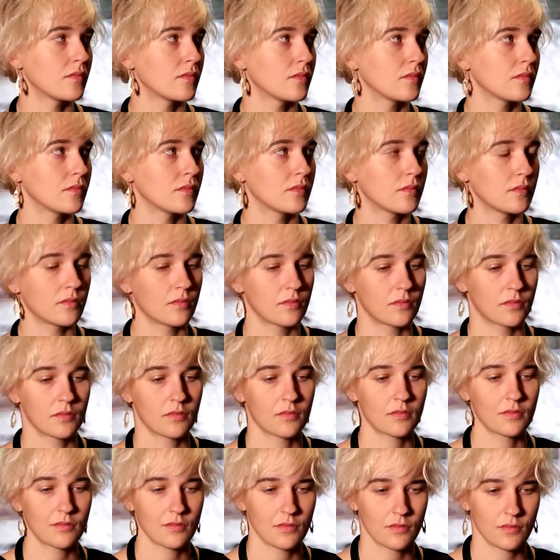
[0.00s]

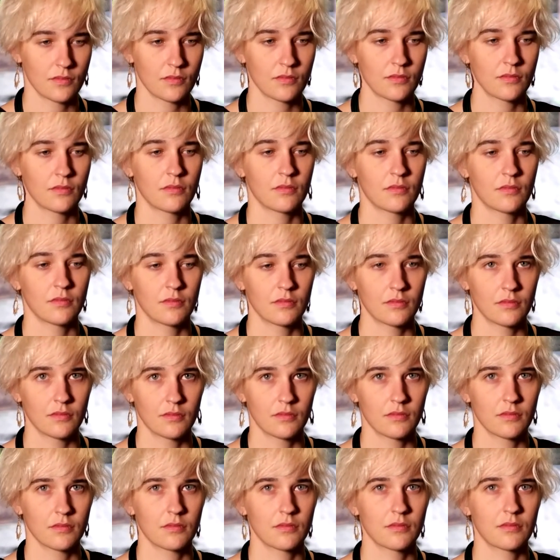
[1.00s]

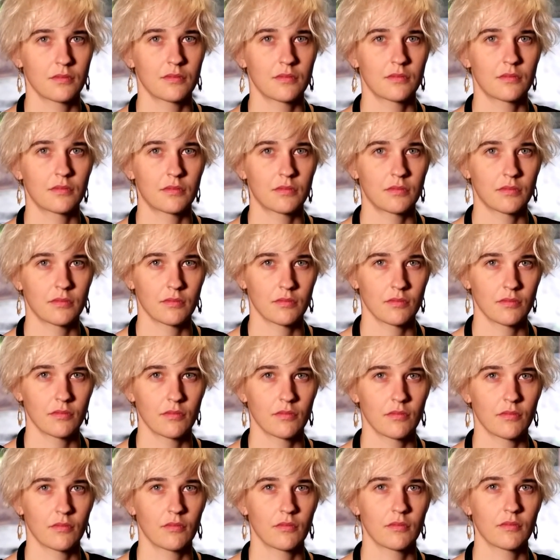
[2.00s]

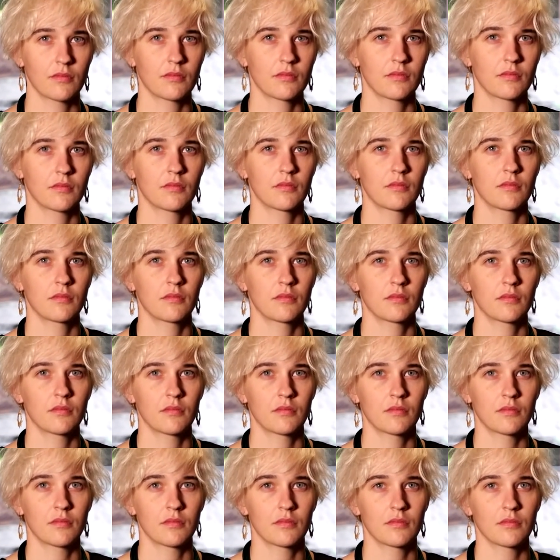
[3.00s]

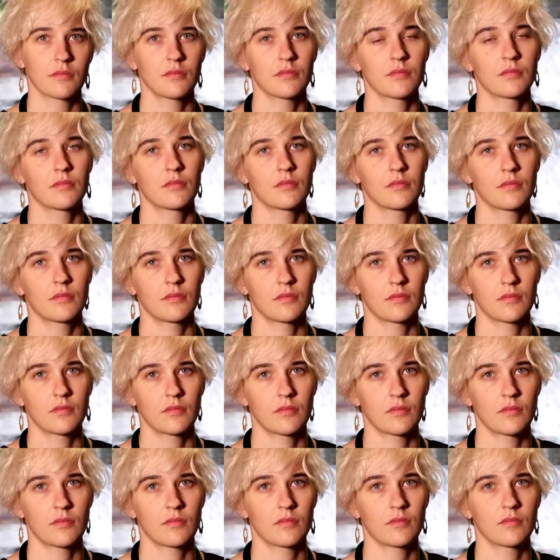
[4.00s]

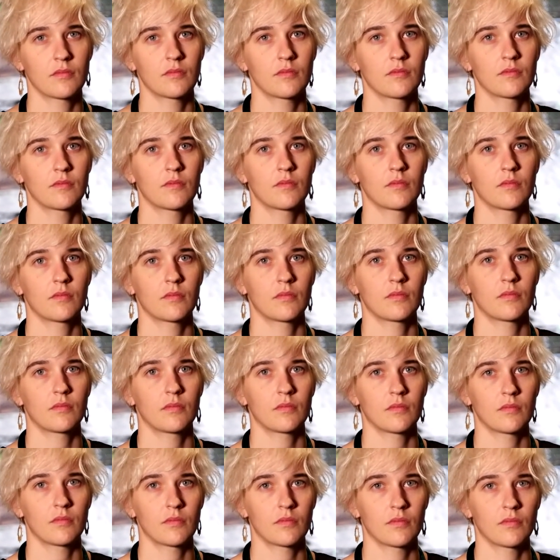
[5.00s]

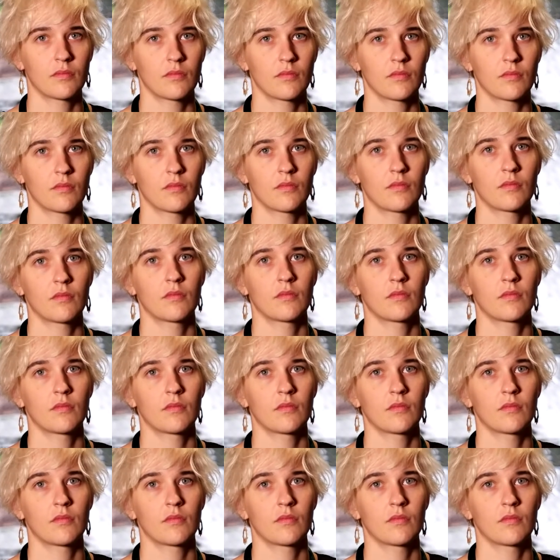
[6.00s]
No words are spoken by the person on screen.